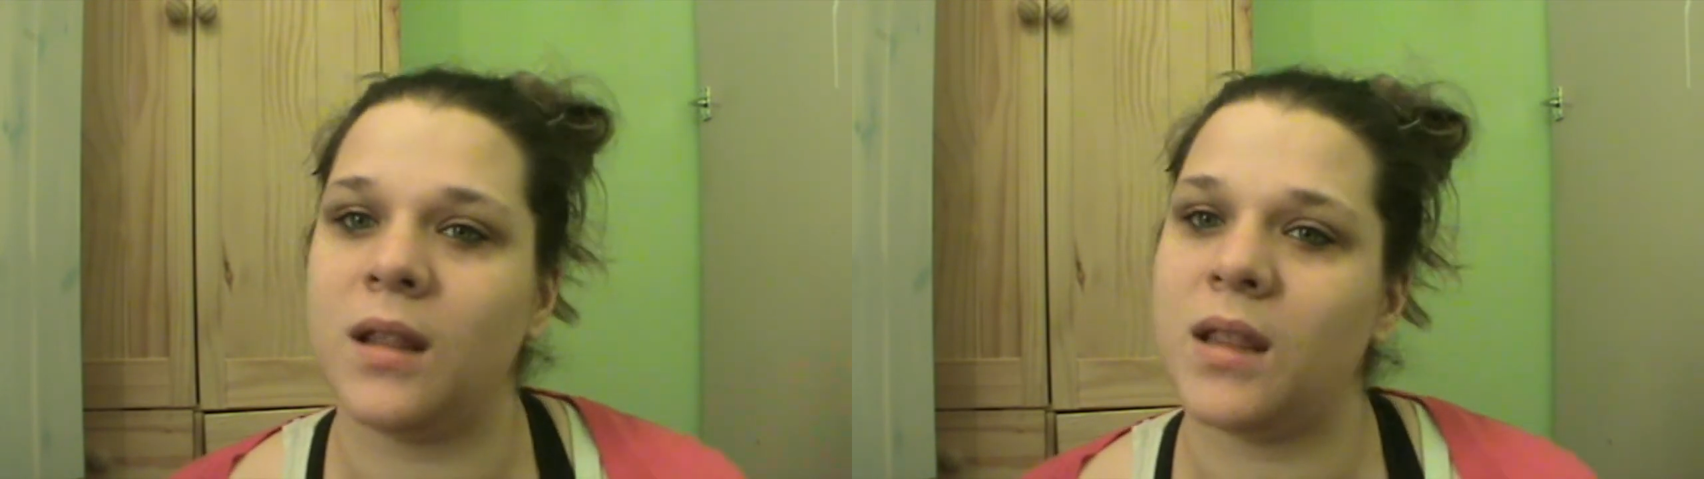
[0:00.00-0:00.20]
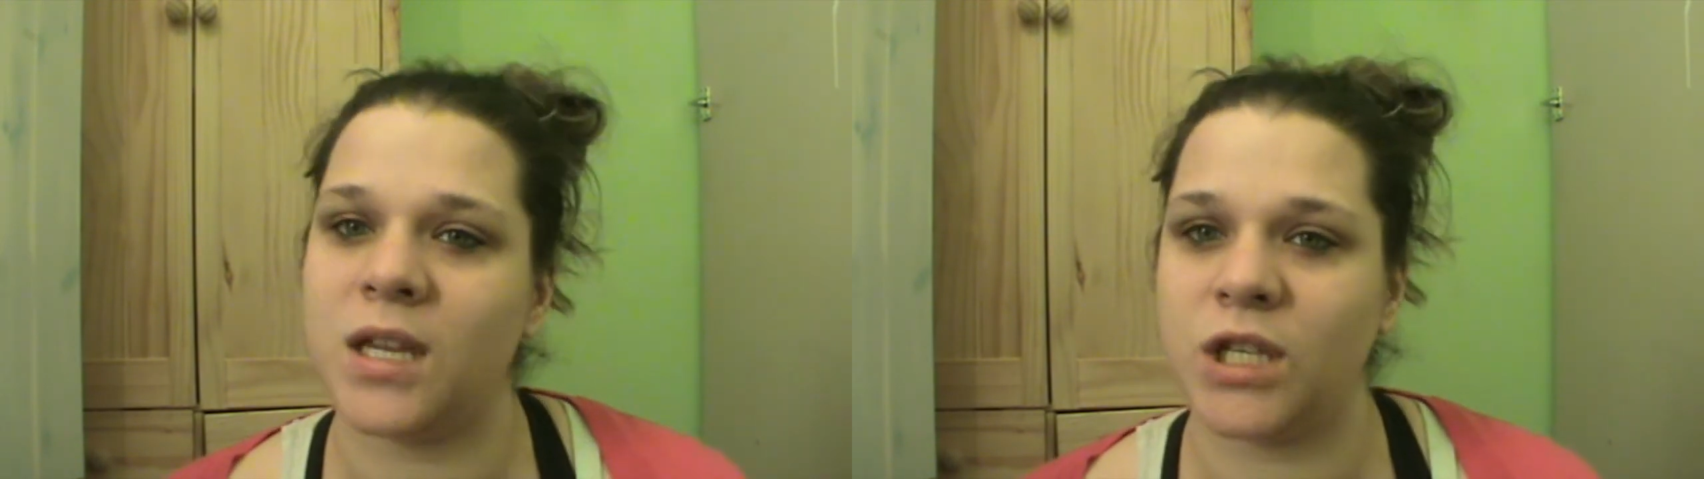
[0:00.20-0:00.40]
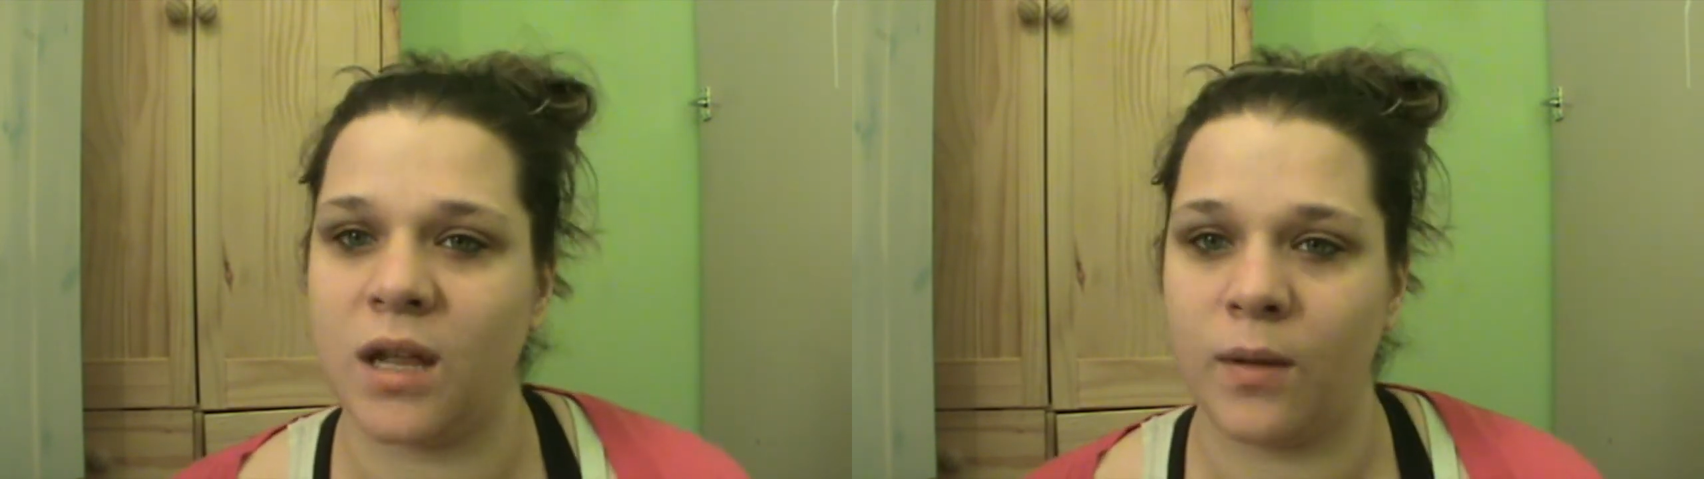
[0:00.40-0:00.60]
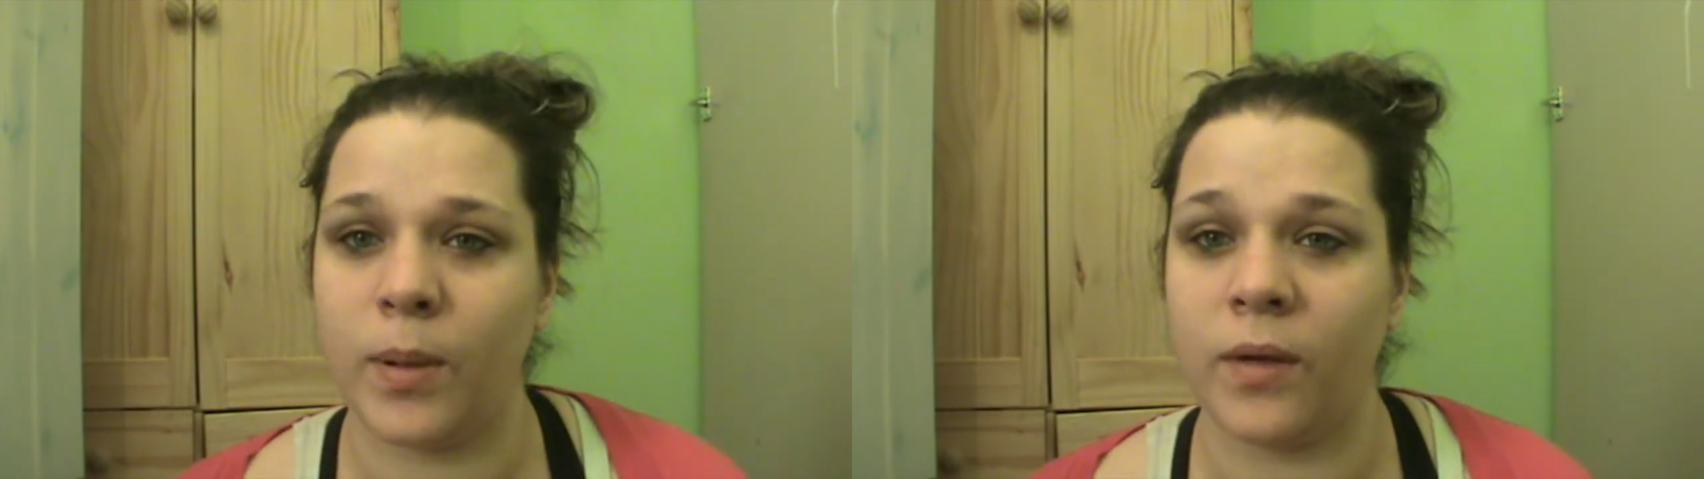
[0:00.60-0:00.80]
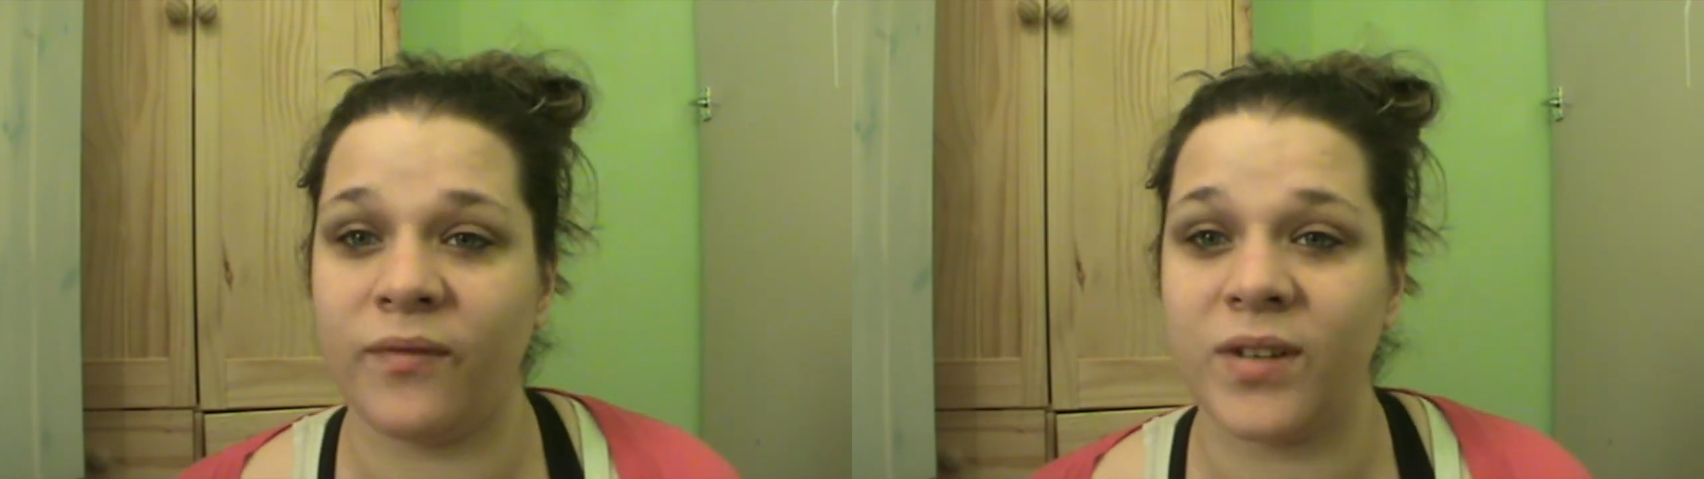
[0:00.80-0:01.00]
of this year
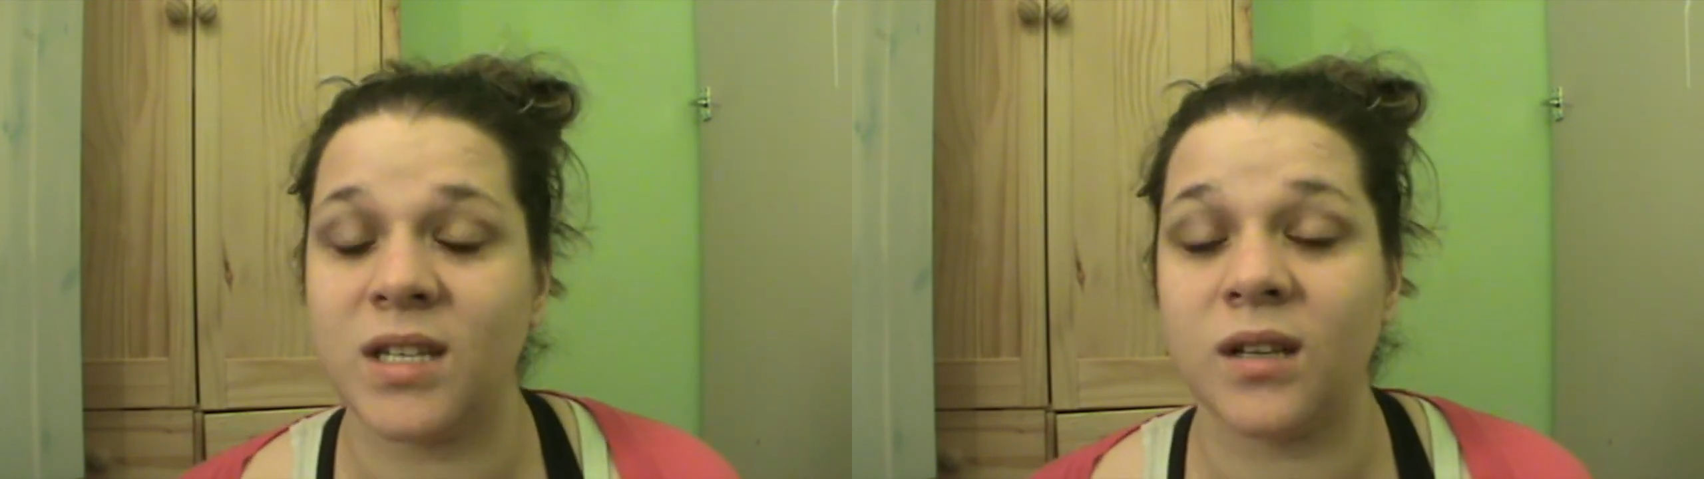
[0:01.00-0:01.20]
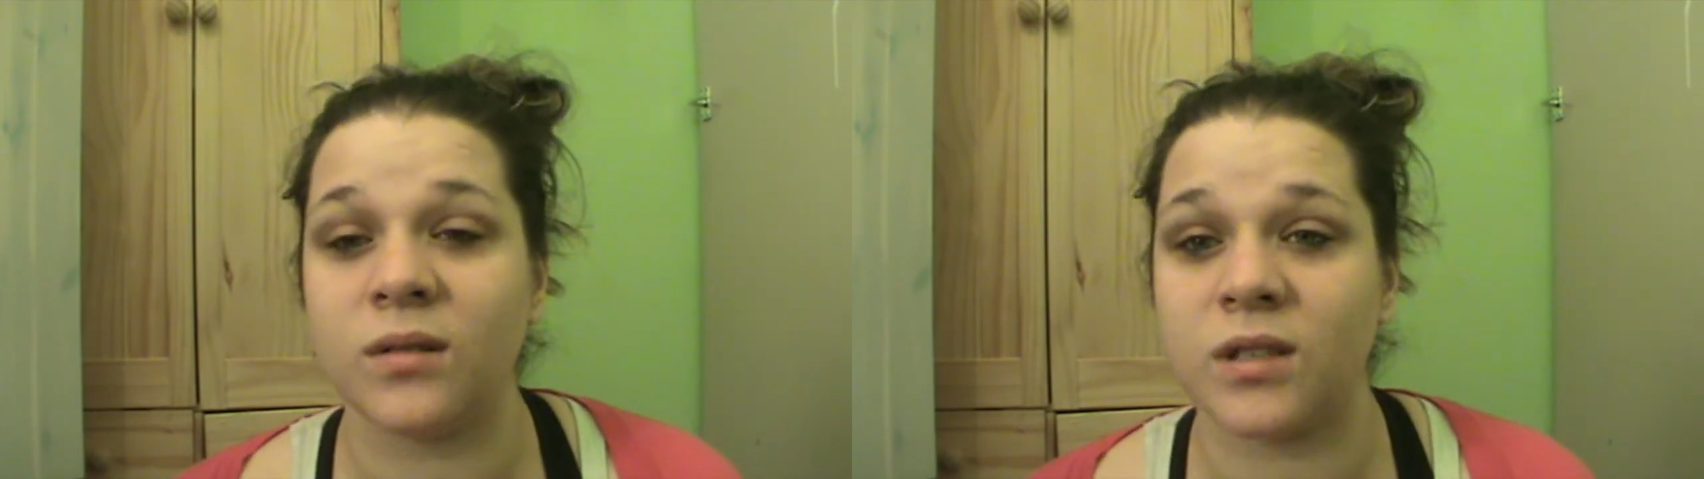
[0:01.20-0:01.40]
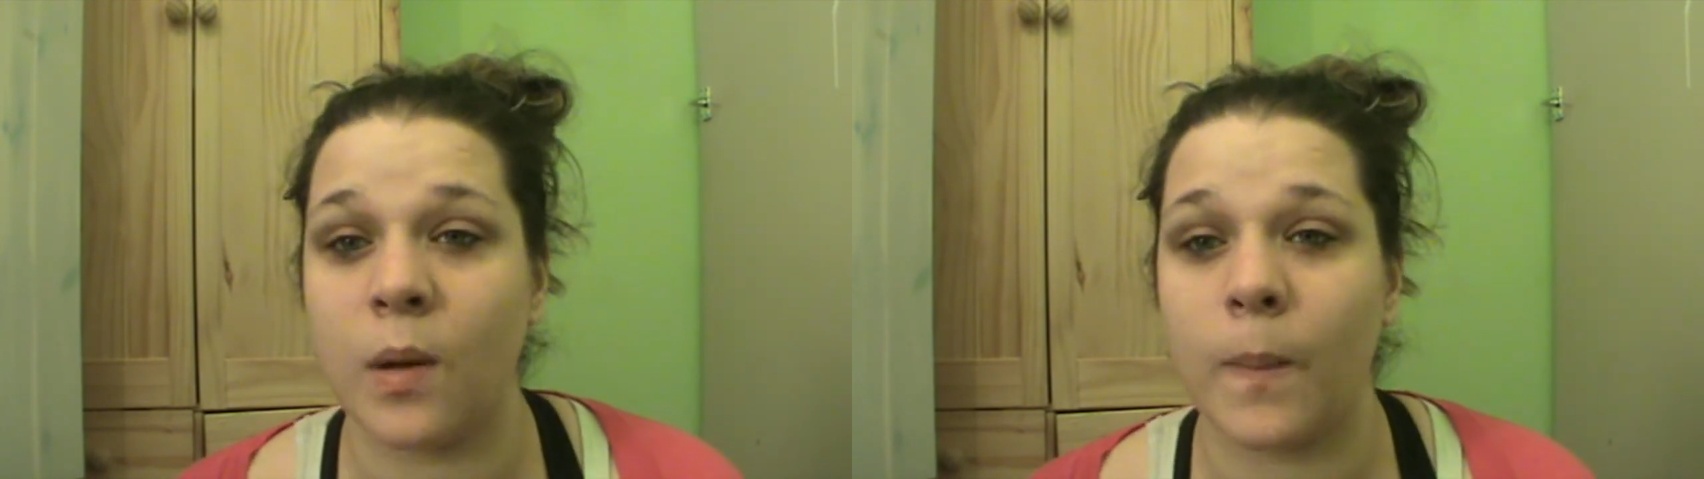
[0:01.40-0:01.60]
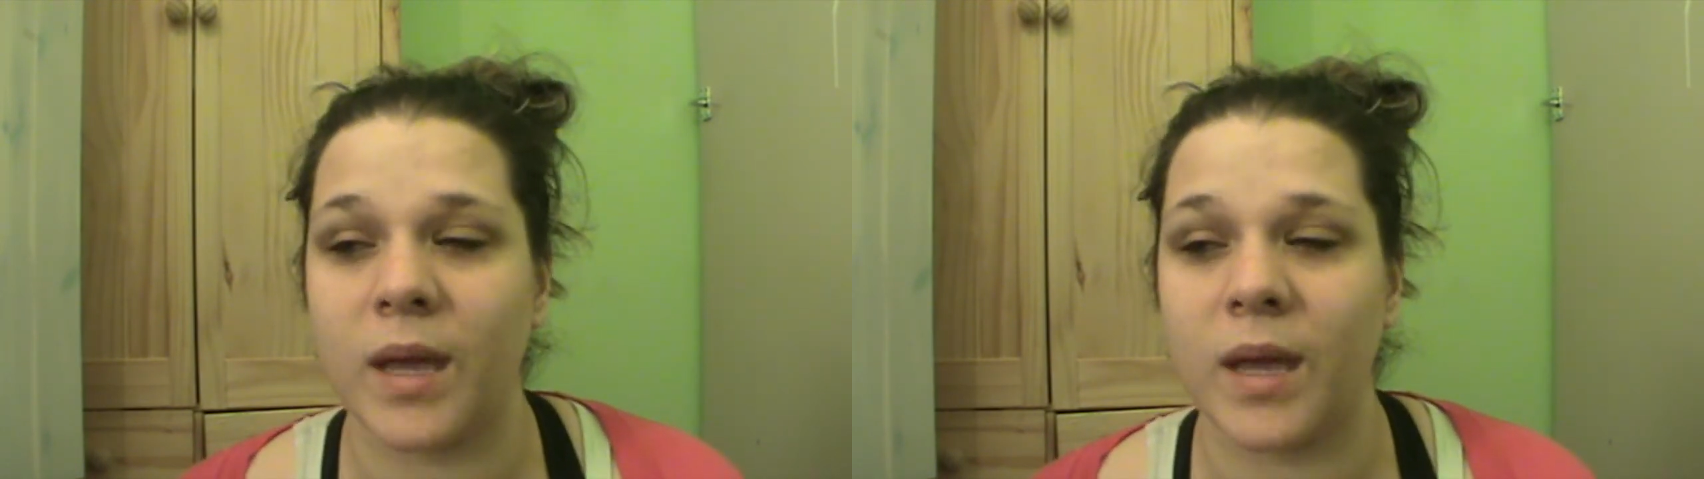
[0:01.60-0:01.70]
putting videos up.